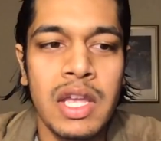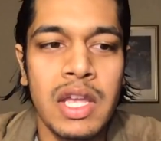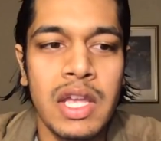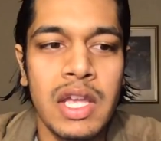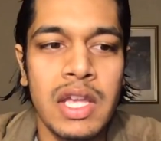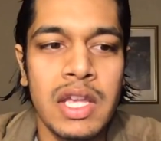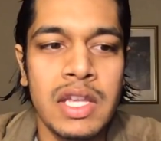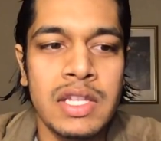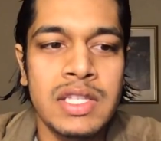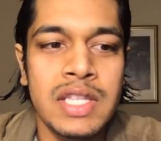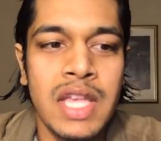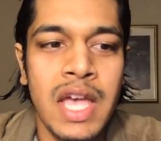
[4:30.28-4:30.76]

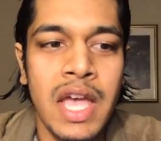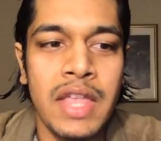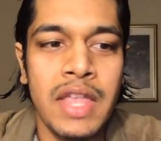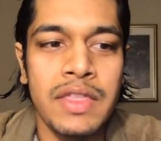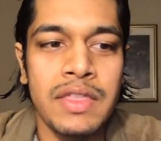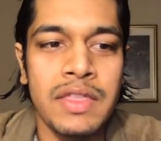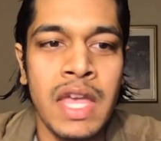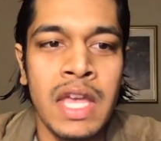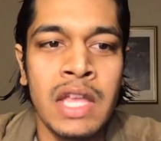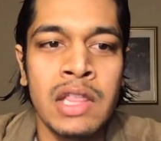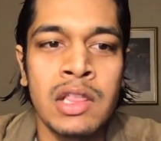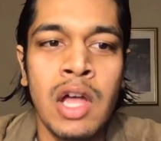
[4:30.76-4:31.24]
is that
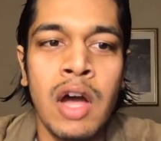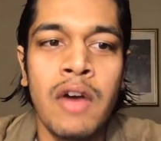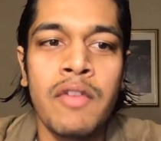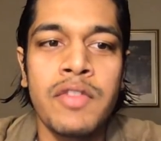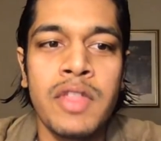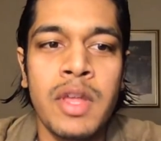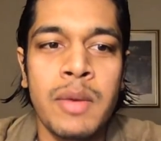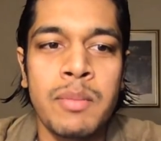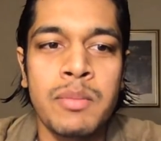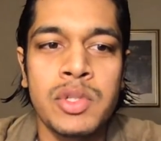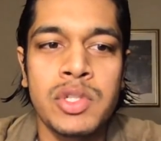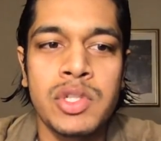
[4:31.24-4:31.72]
they love
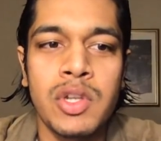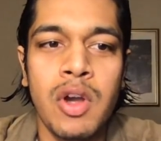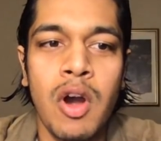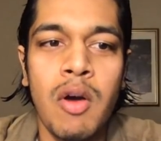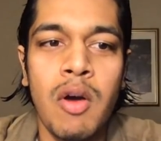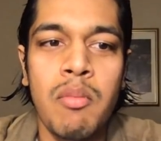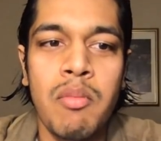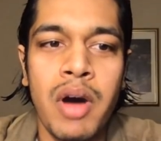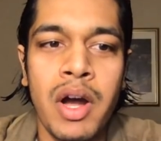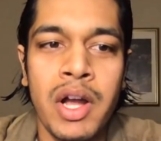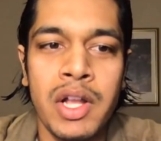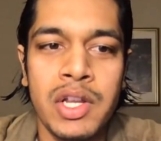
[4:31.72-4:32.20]
them so
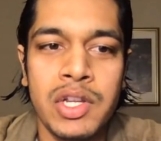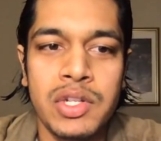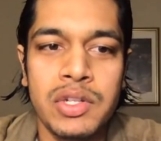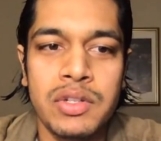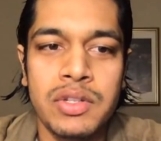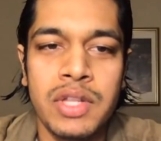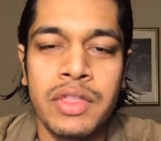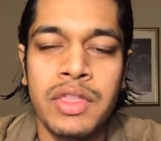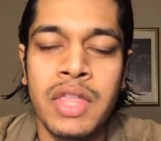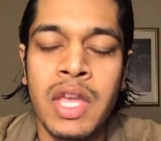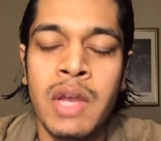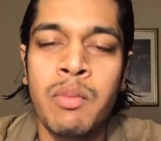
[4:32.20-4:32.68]
much
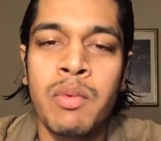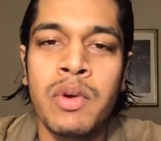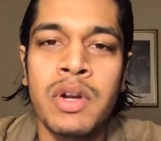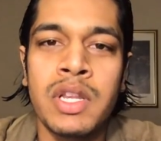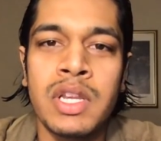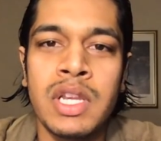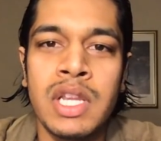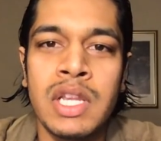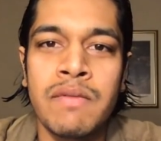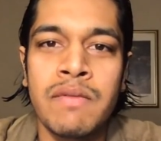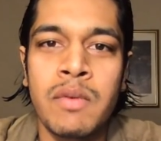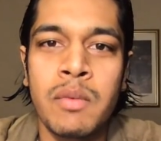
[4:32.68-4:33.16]
that they
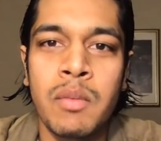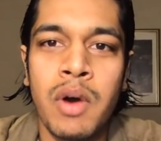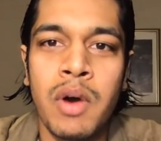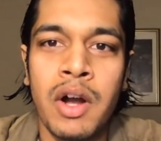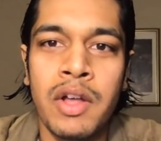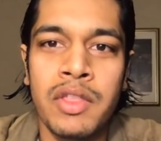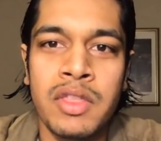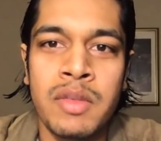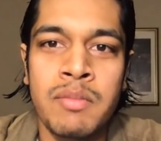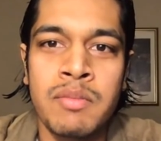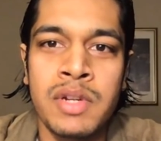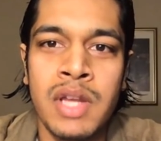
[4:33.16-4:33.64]
wouldn't even
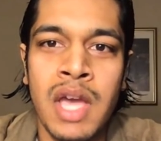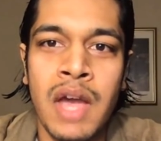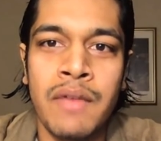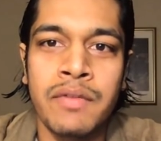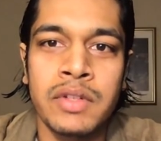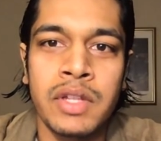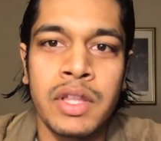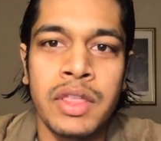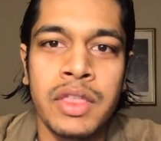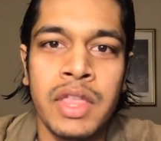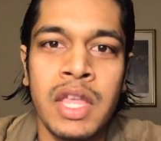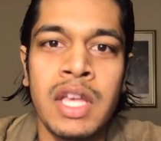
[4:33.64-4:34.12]
want them to have
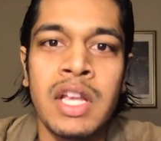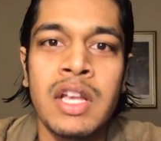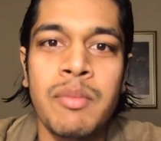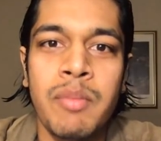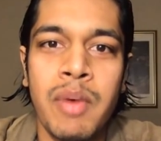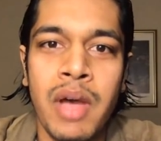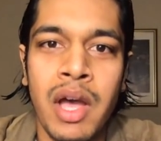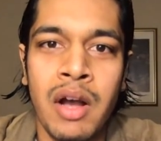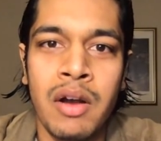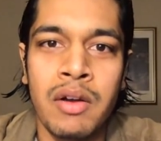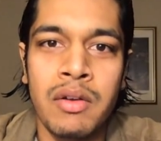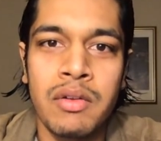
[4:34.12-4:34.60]
to think
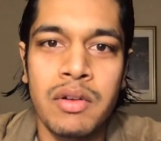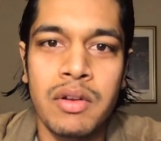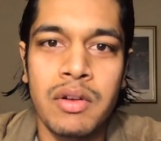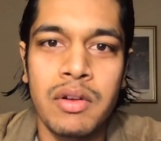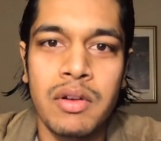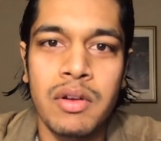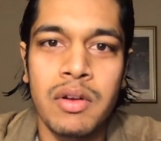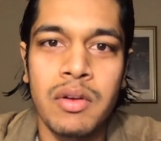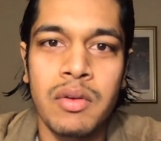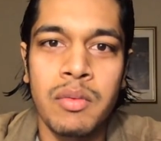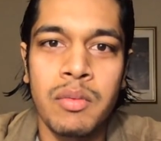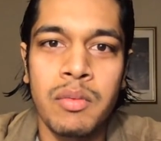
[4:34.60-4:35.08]
about
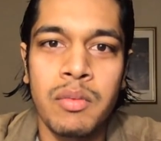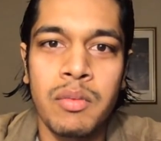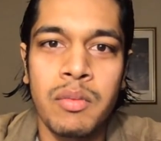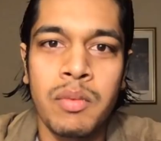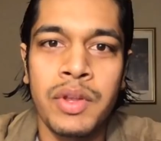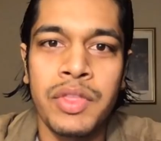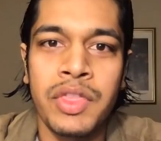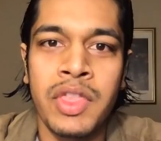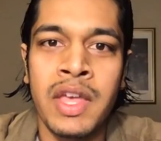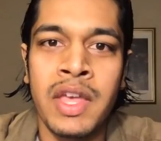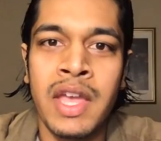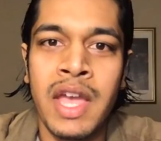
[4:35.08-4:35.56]

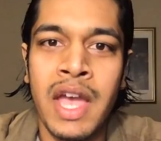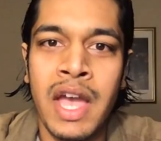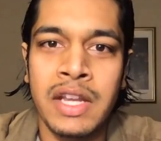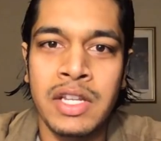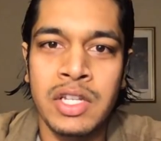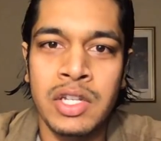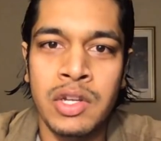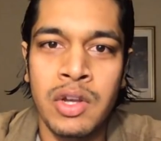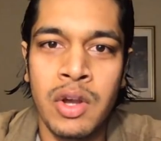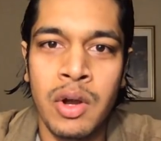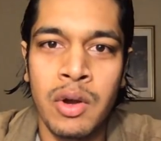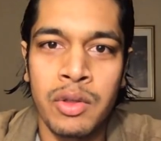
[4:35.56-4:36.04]
what they had
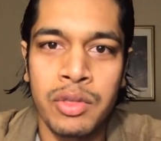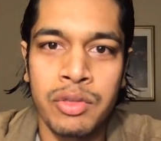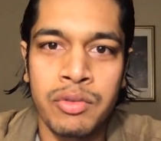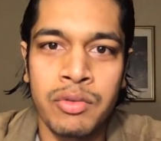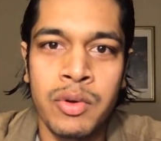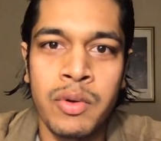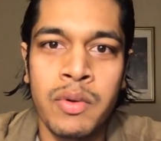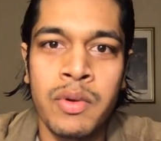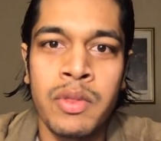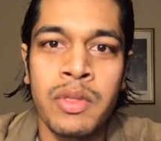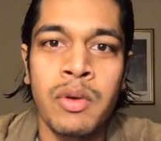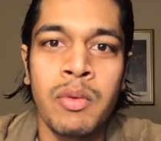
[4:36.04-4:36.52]
to go
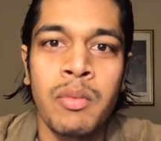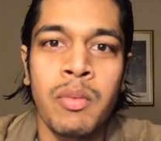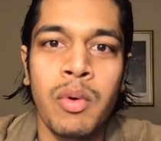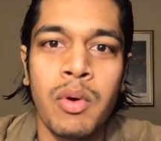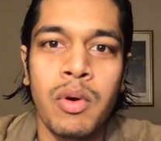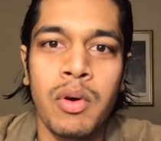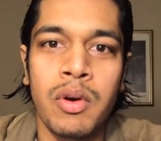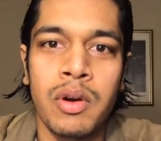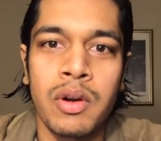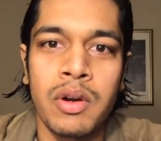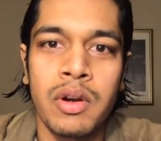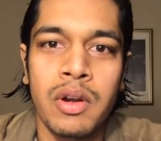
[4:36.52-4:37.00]
through in the
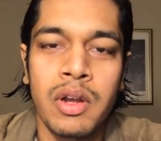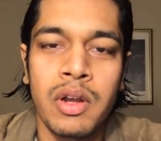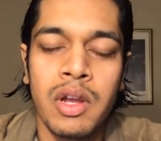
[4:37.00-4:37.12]
war.